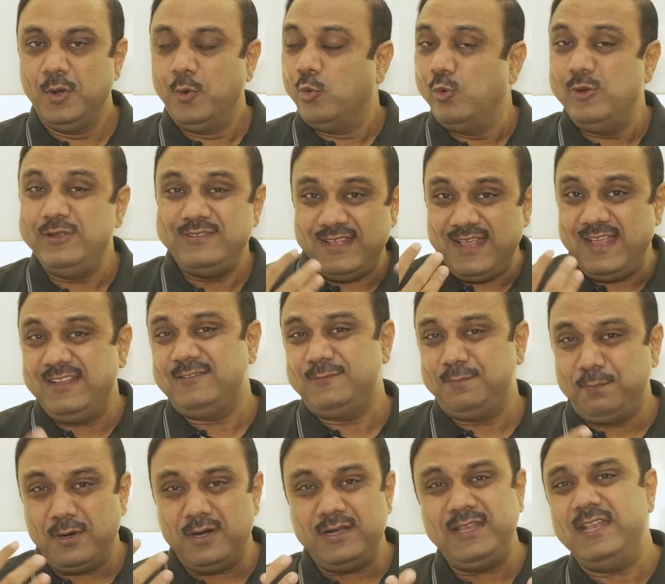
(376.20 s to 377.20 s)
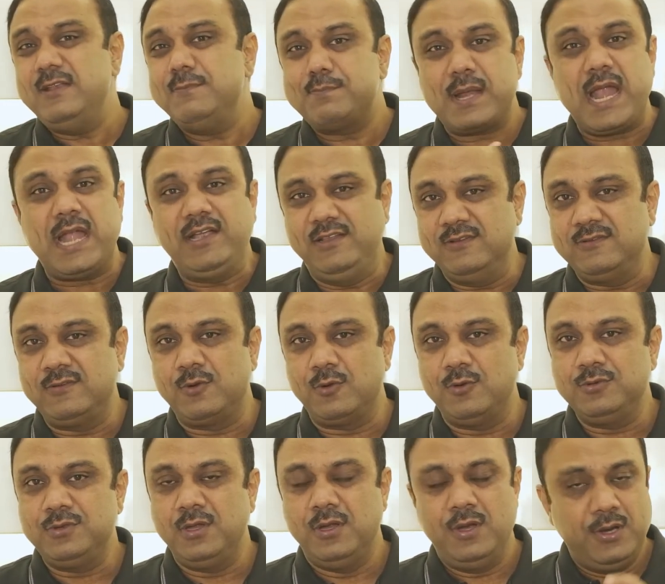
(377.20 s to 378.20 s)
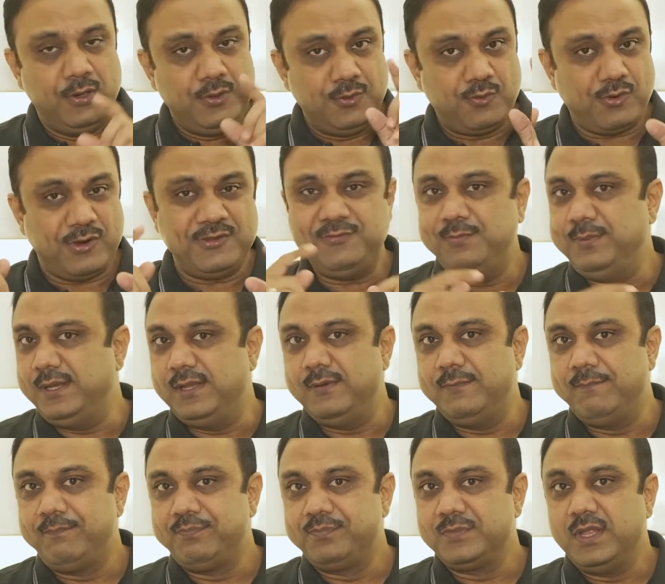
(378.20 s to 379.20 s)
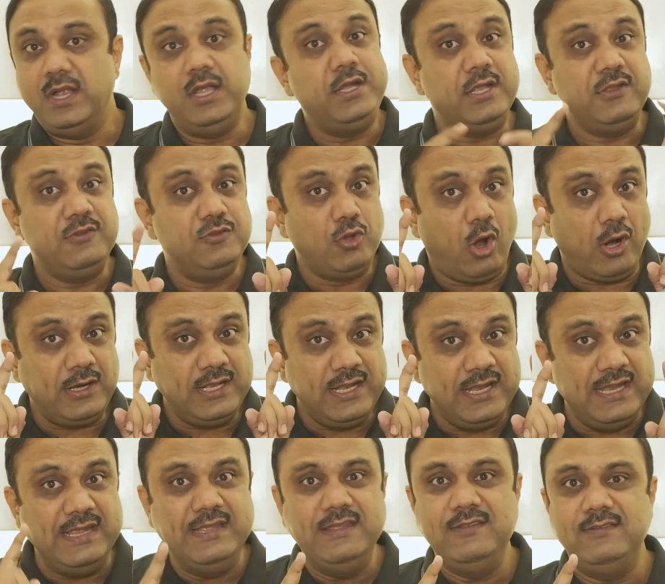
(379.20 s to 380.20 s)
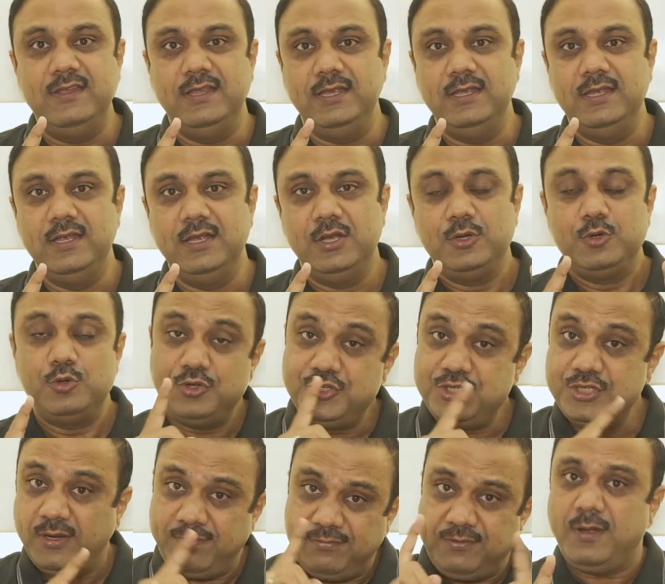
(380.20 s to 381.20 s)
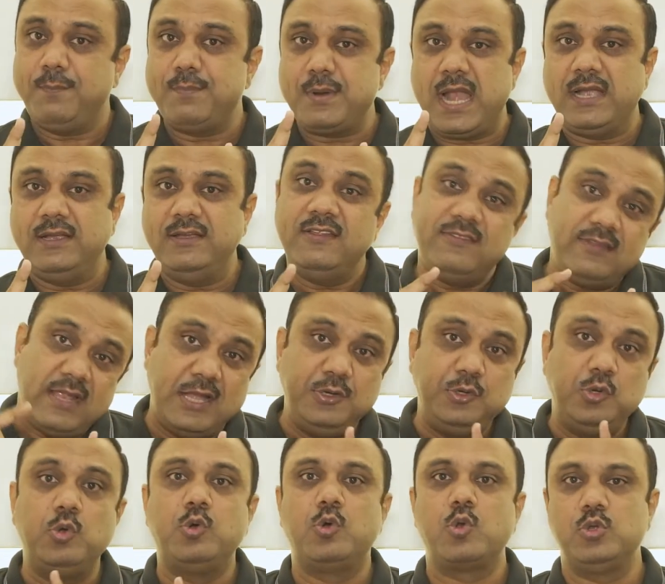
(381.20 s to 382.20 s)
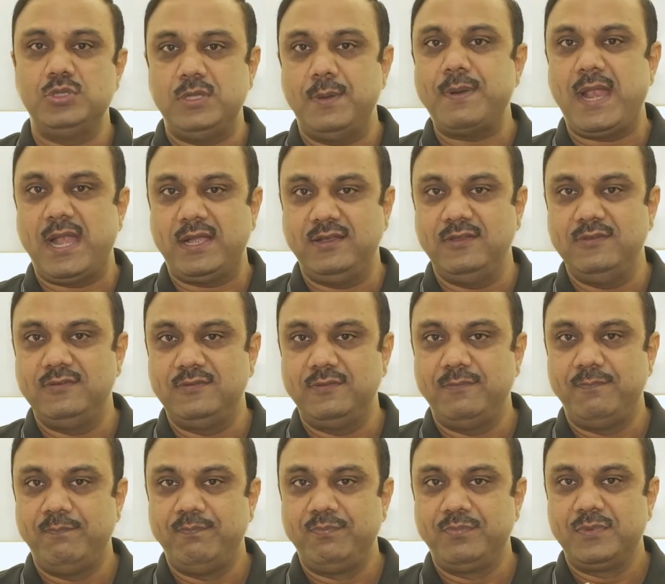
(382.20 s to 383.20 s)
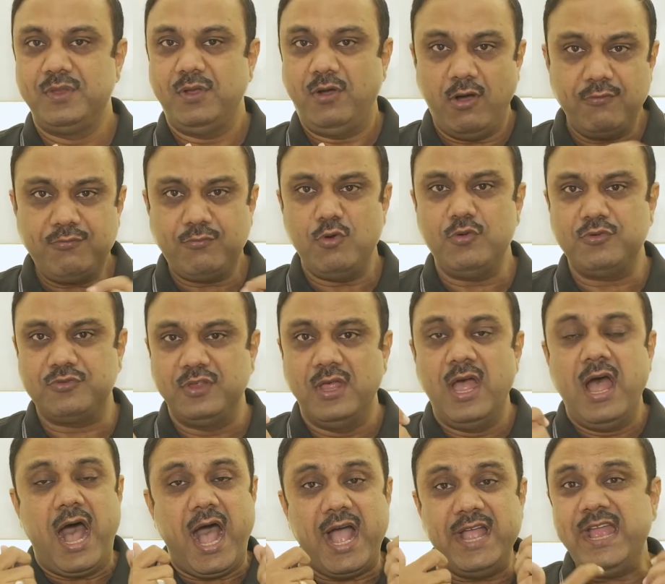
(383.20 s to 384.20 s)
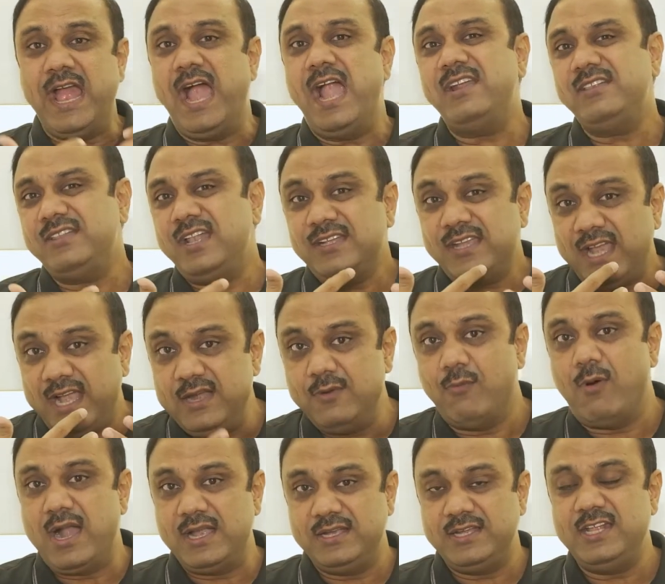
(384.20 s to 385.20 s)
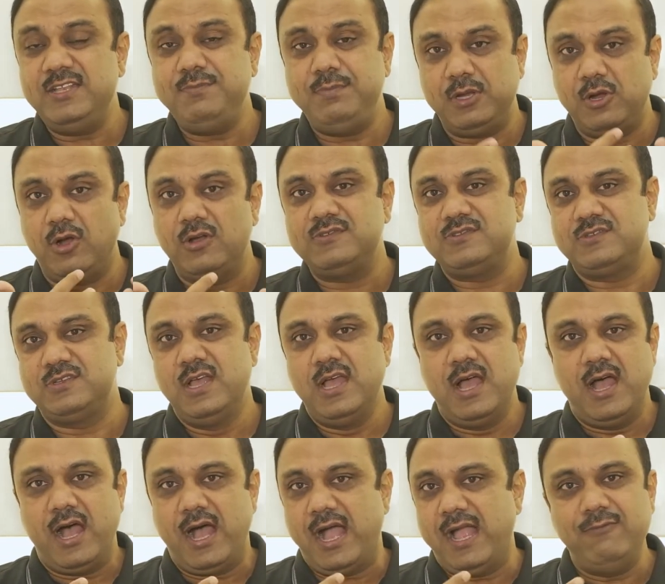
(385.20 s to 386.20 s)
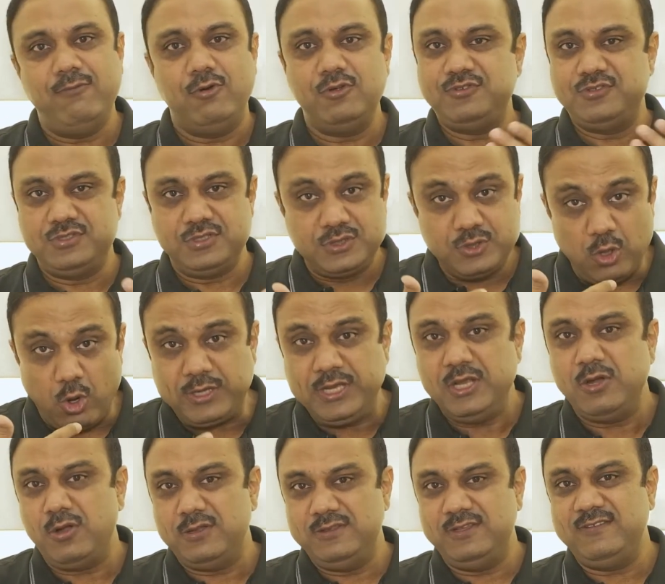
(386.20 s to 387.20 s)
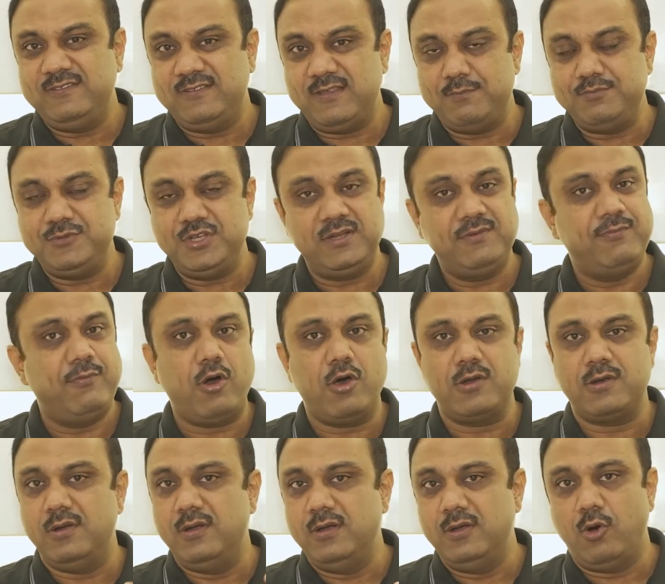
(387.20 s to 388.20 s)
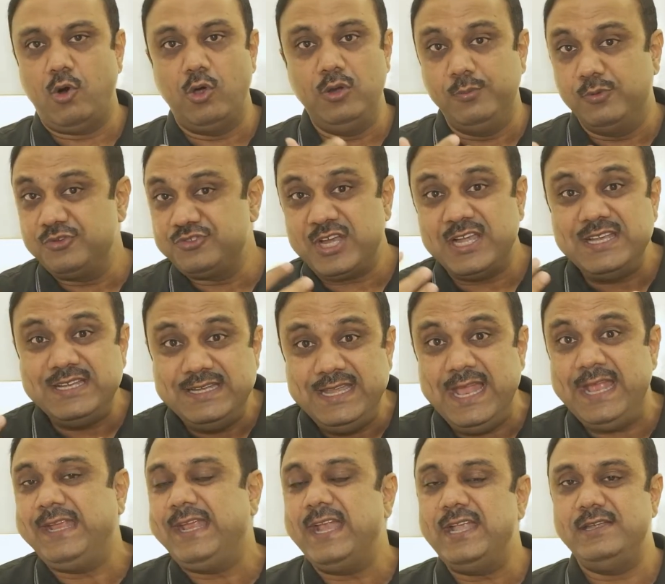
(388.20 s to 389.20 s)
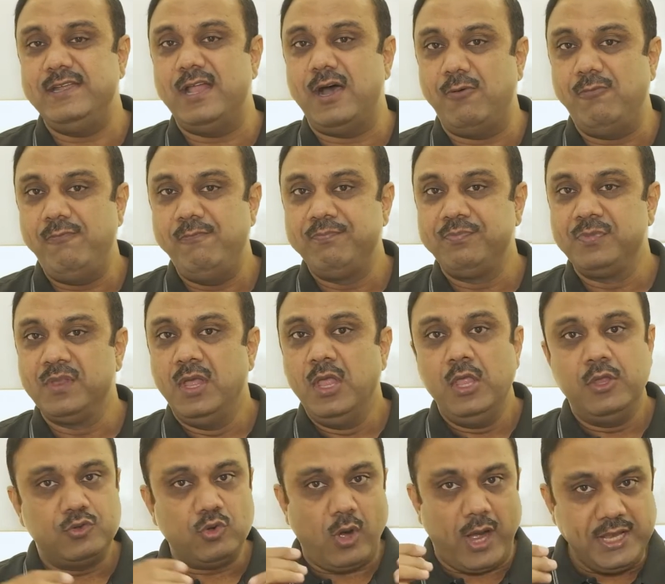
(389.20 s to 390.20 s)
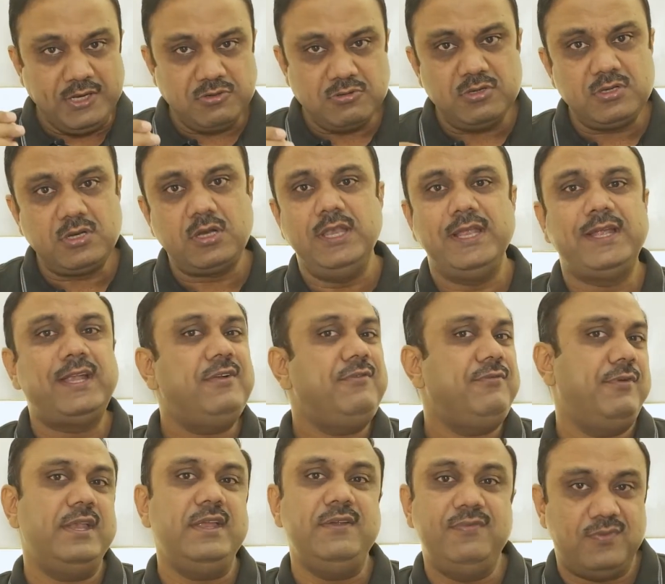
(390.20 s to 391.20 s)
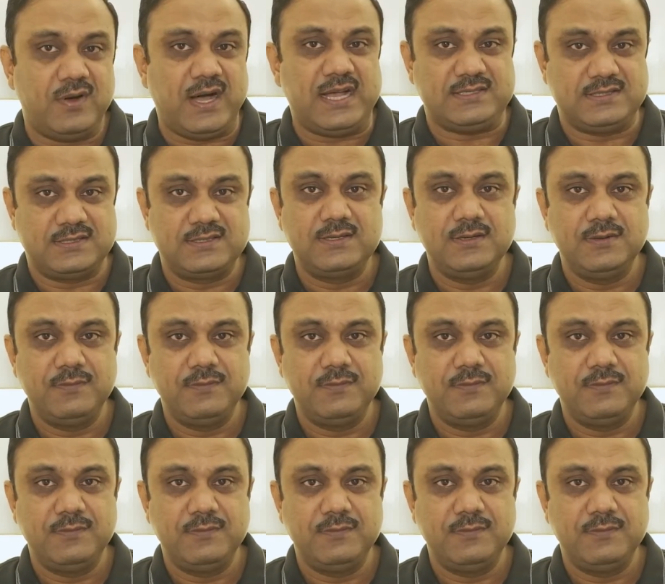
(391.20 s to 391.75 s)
who is expert in practice growth, trust me, it is not easy to shift the practice and to grow the practice. Of course, I had that advantage because I was talking on this subject for almost a decade now. So I could click it very fast.